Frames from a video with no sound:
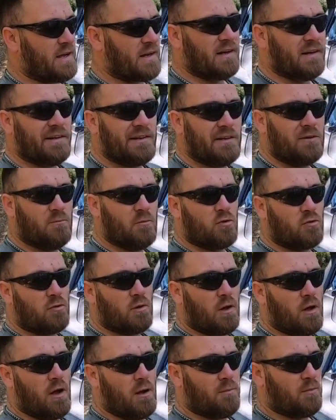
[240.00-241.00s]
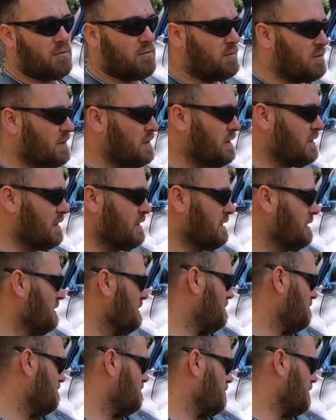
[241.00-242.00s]
it a little more reliable.
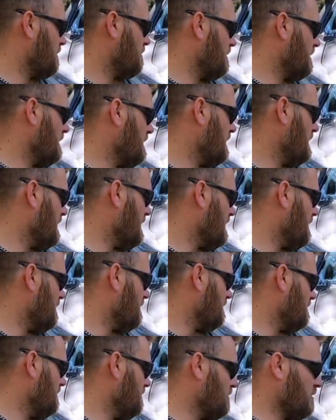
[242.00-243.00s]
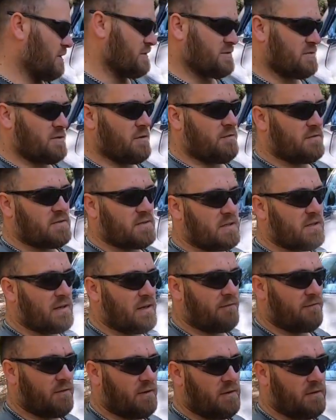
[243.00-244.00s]
Probably look at servicing it
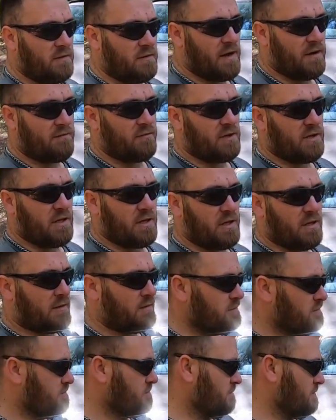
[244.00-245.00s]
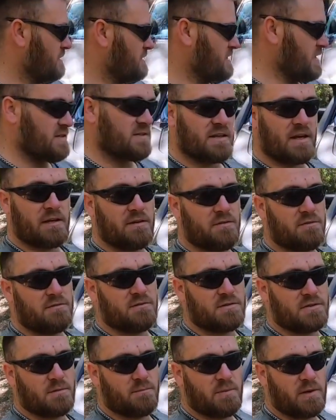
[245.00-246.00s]
every year. It does get
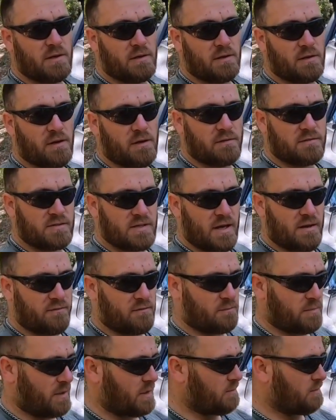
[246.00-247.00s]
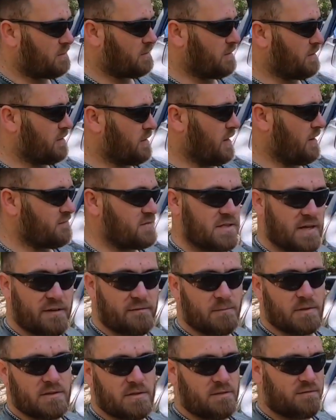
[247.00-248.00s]
used a bit, you know, saving people, and I have saved
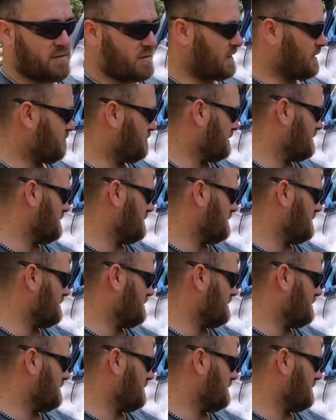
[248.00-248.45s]
myself a couple of